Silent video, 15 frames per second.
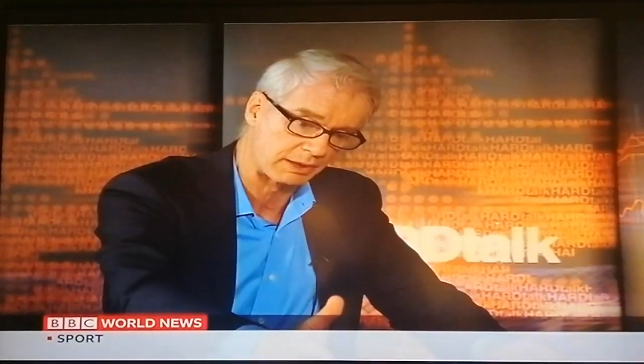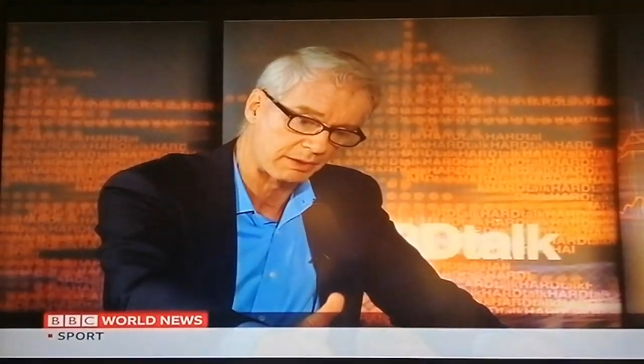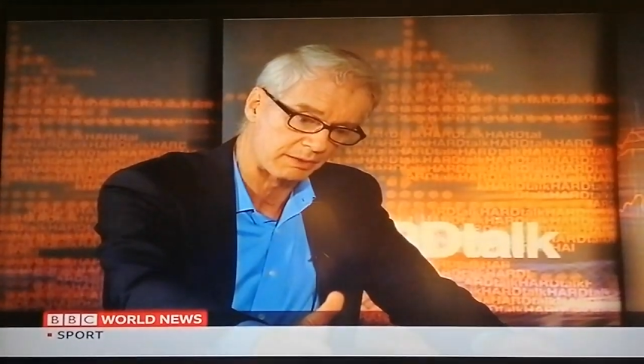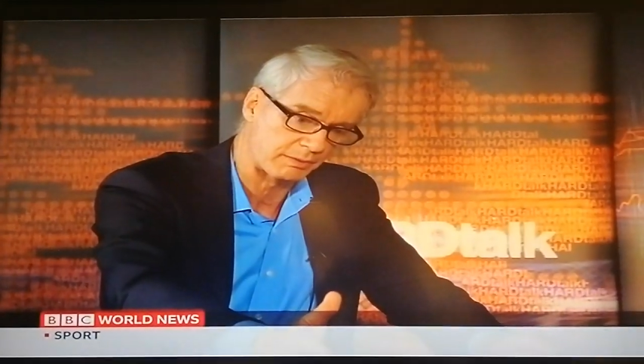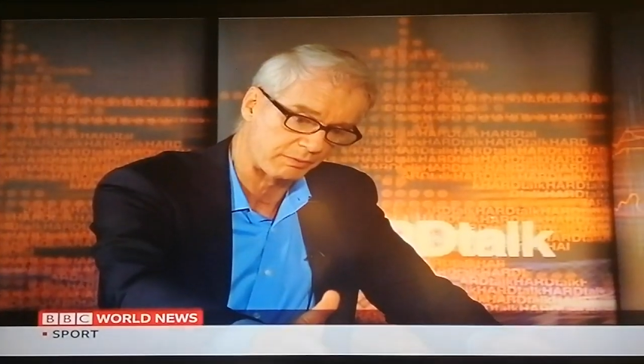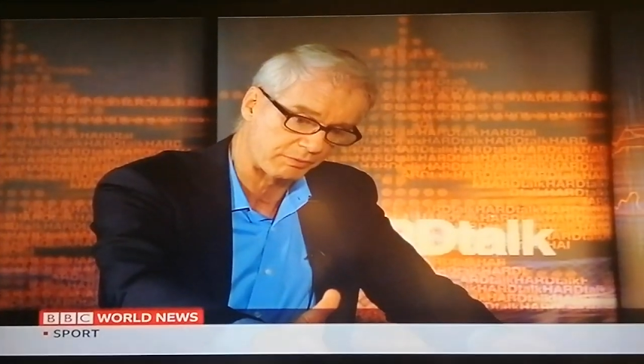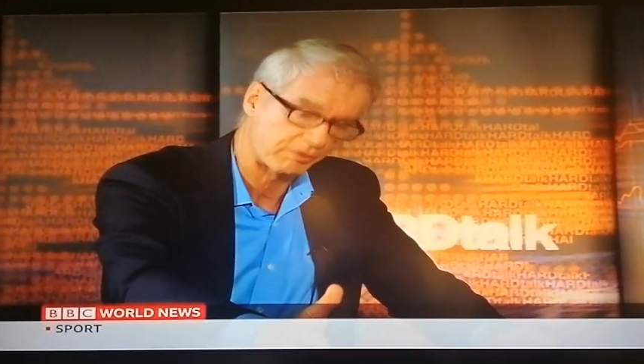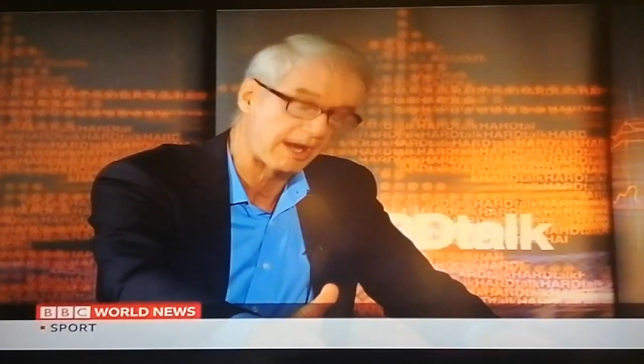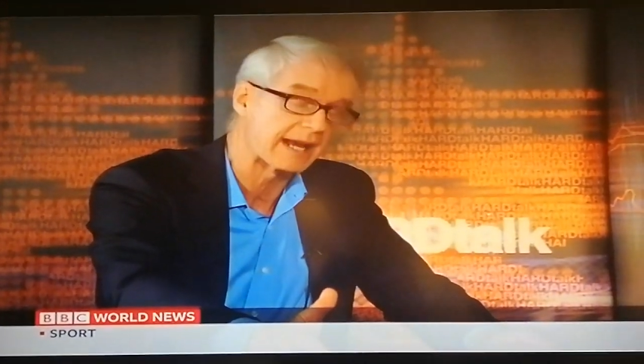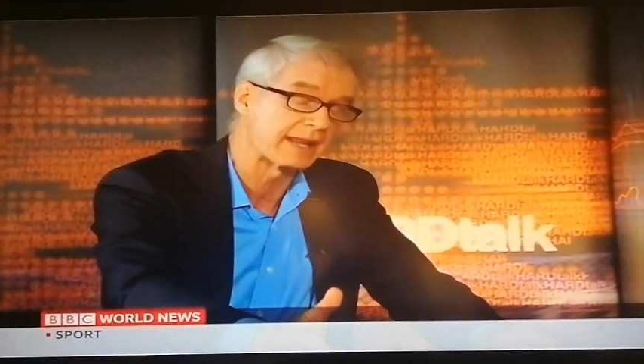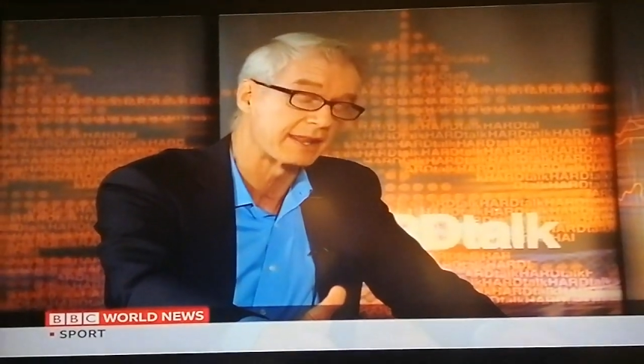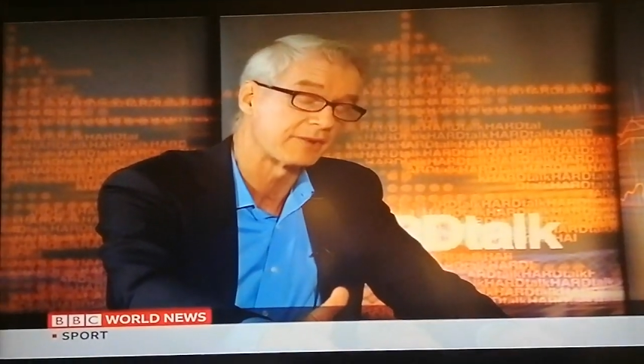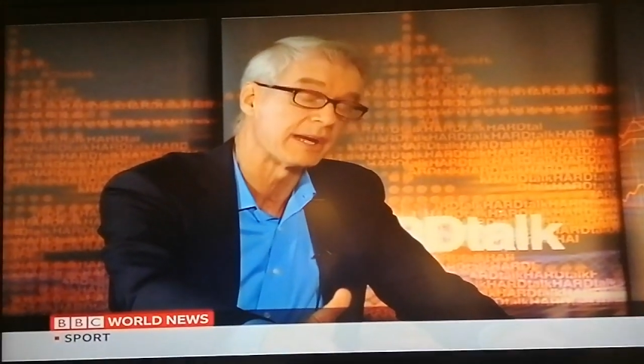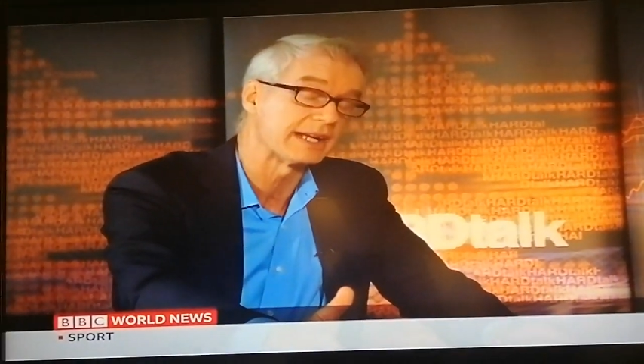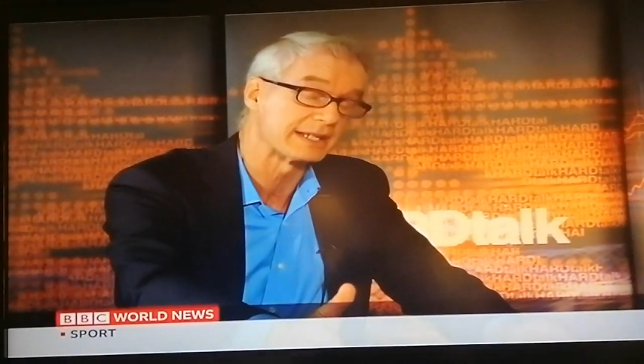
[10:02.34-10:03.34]
the
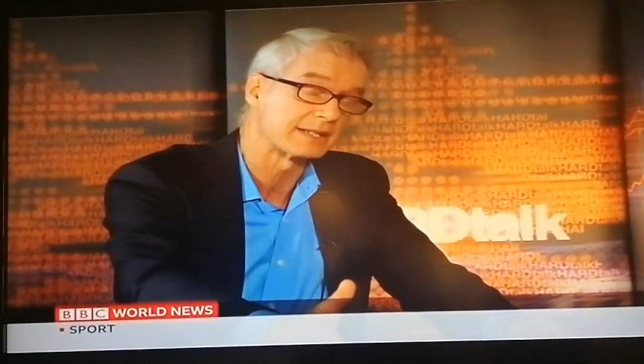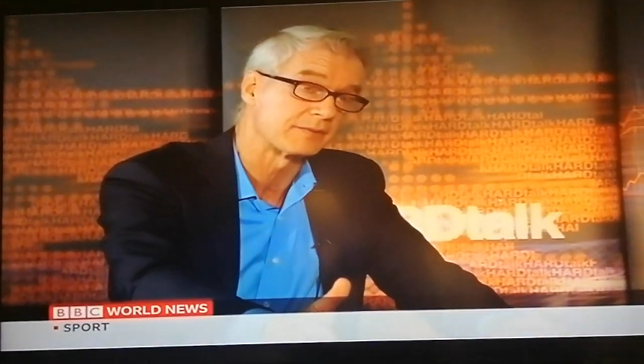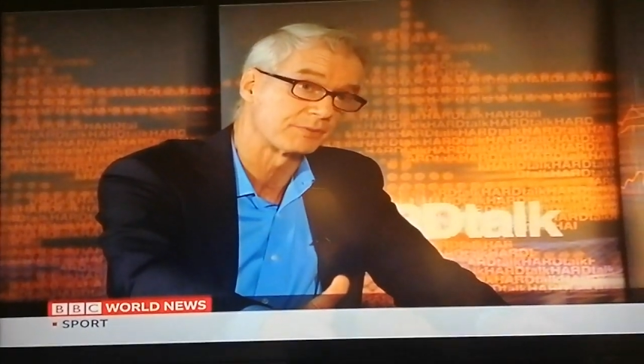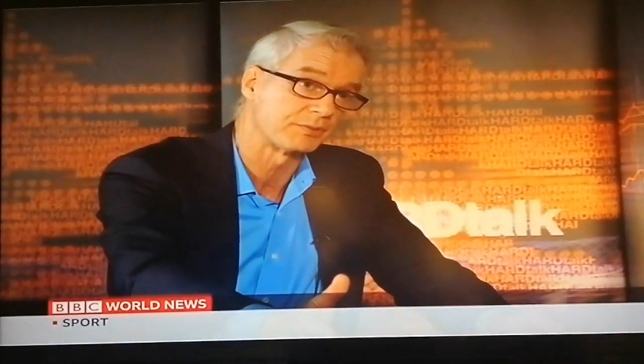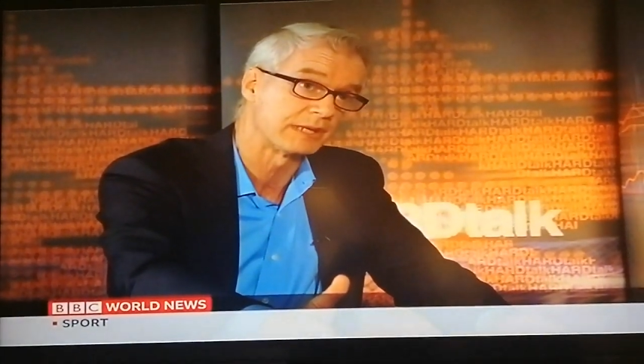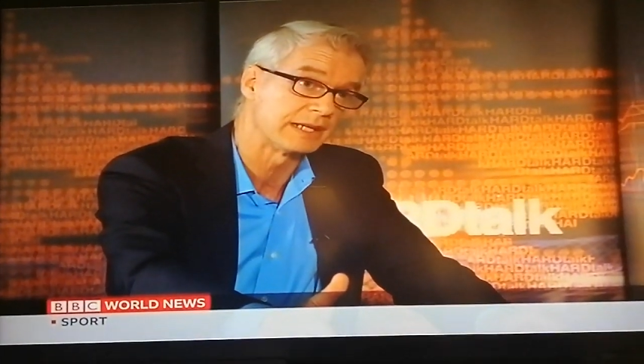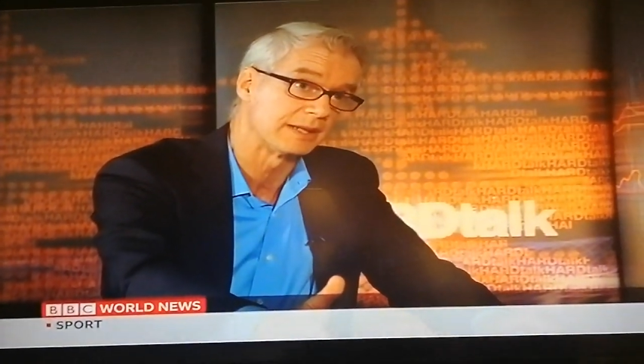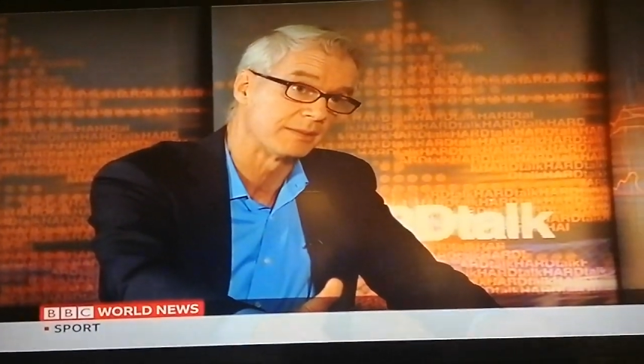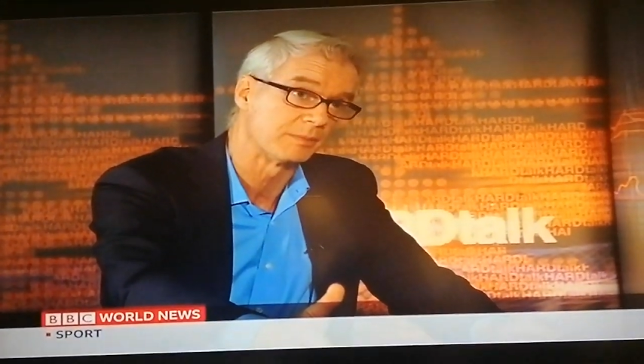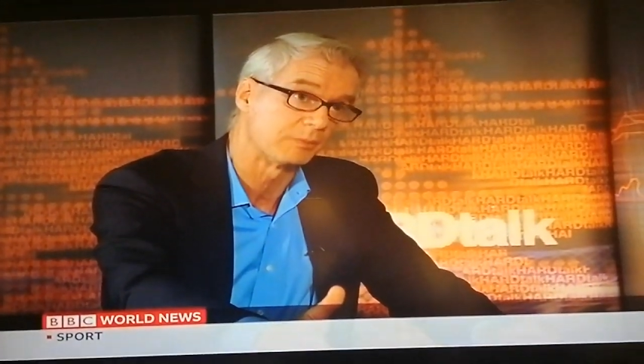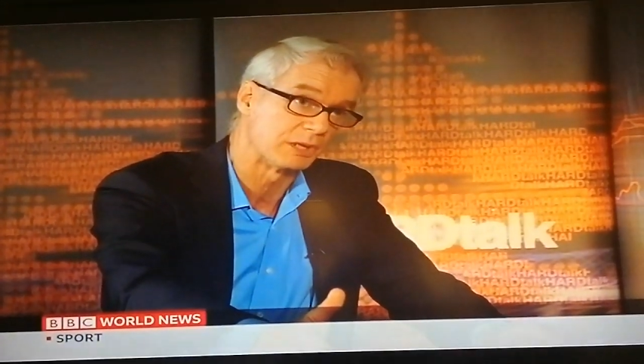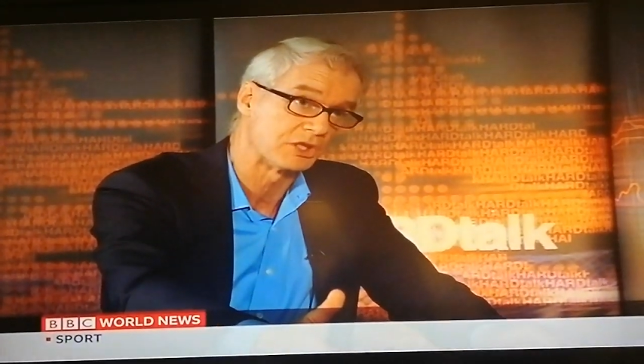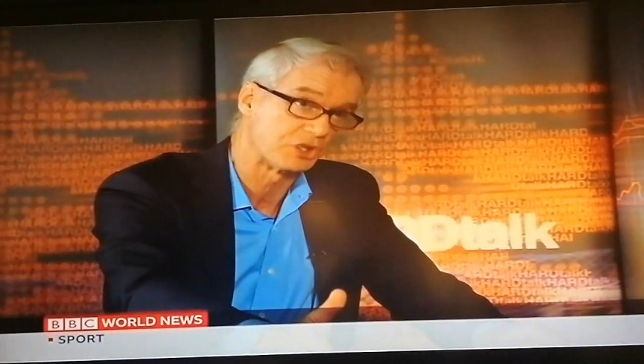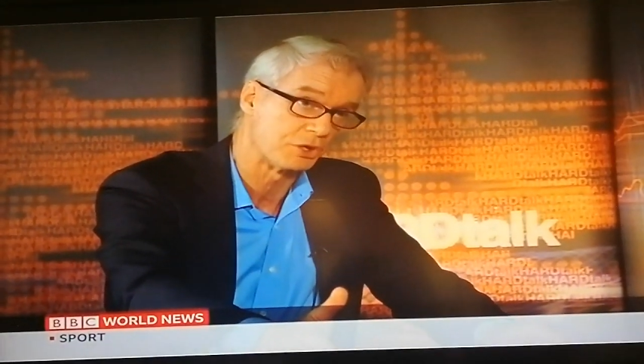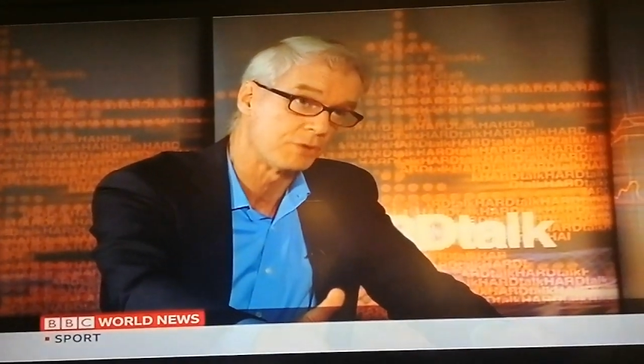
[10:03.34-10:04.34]
threats to freedom
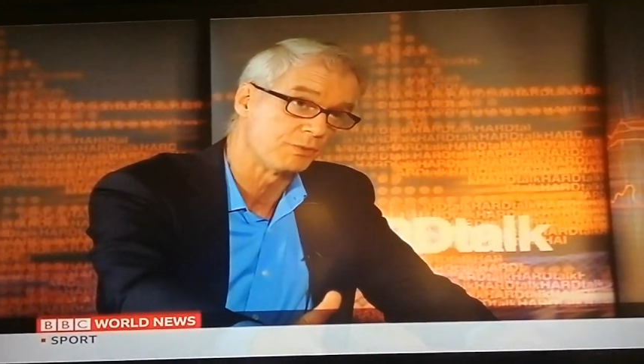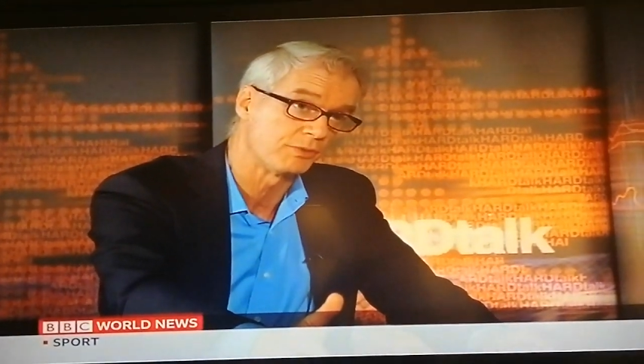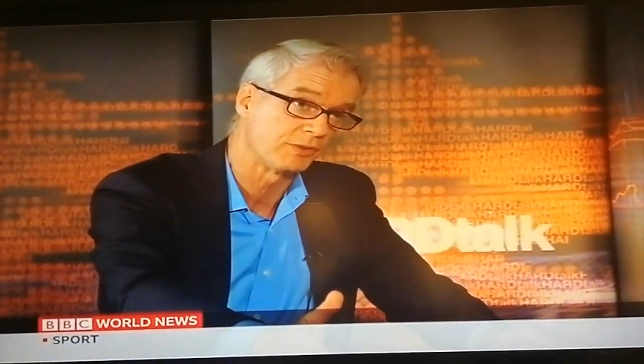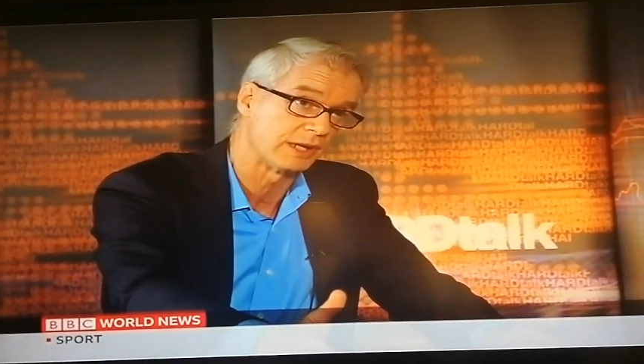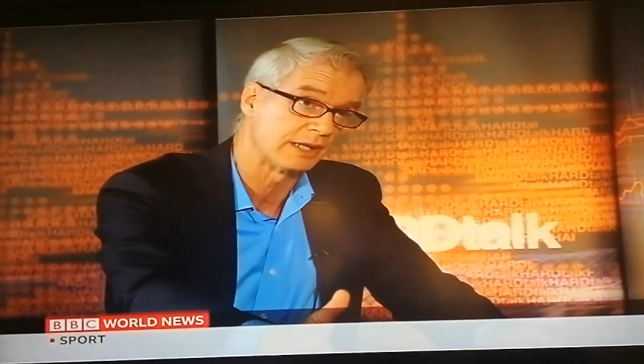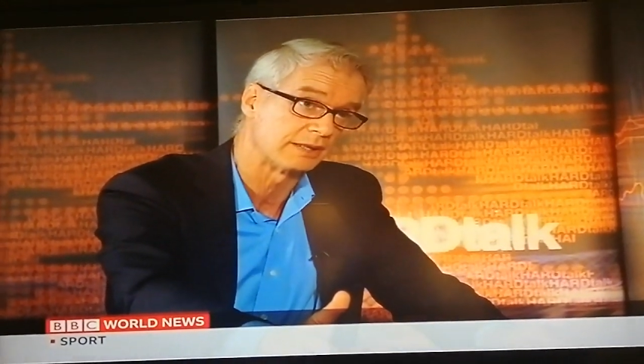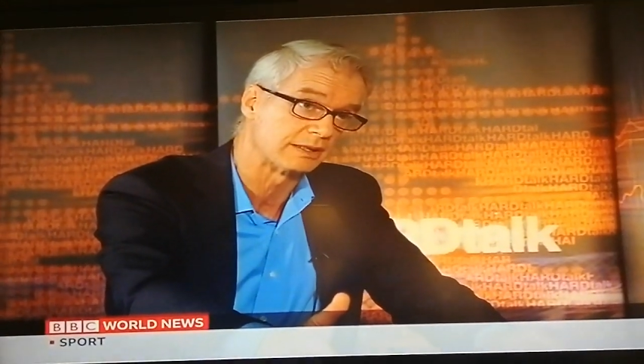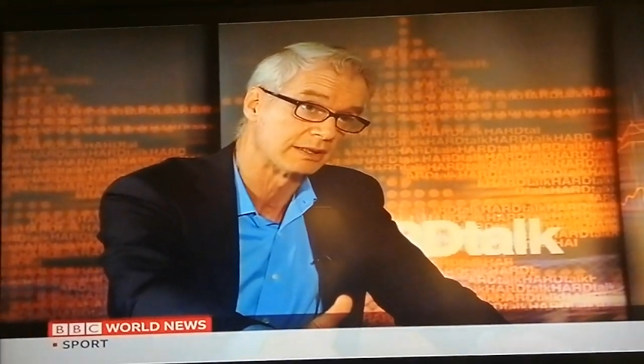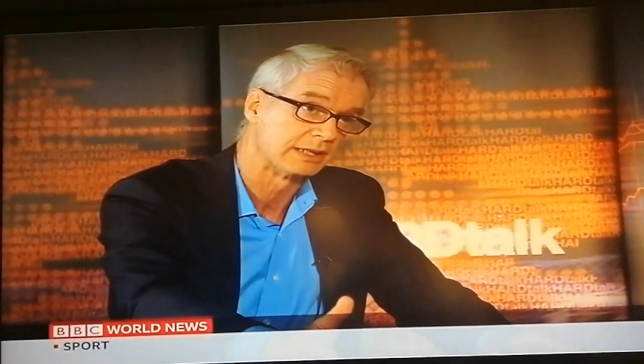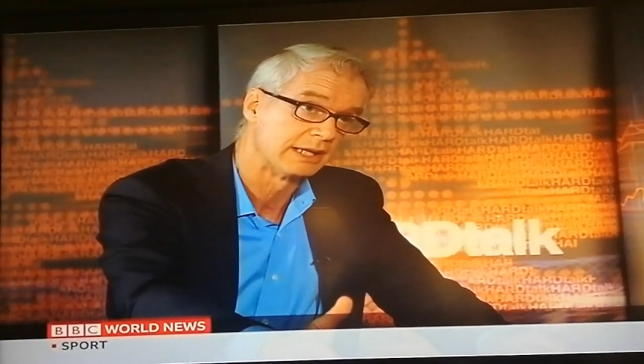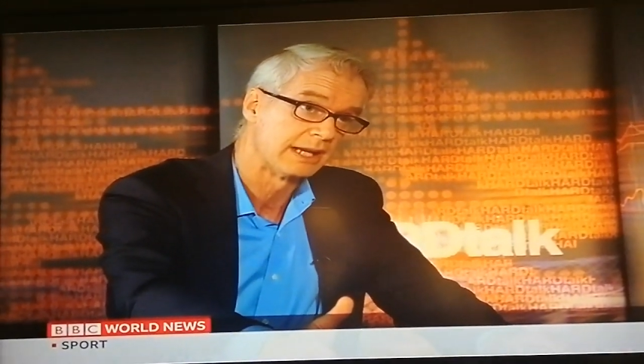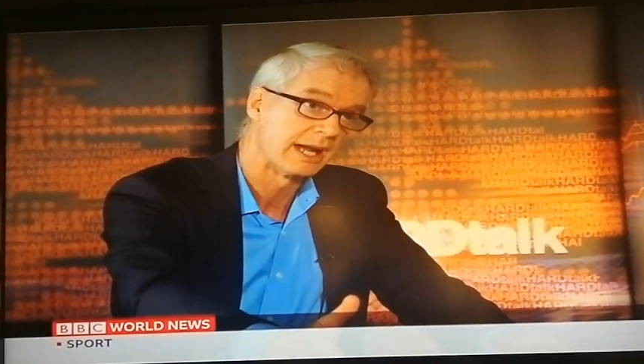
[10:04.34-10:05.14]
which you feel